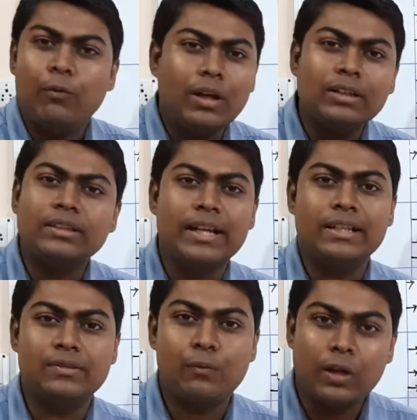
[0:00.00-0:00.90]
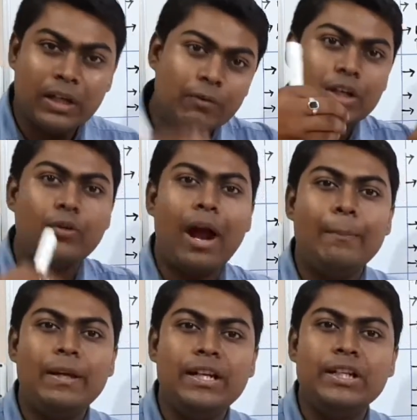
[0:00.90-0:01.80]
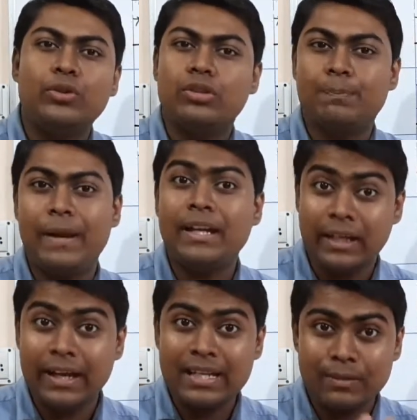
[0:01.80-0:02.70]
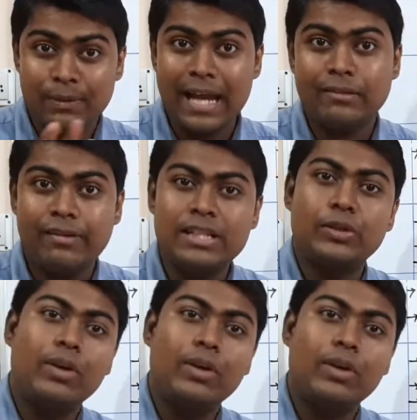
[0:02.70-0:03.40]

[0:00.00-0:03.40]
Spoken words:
What are the things? Whatever your ability to speak in case of language,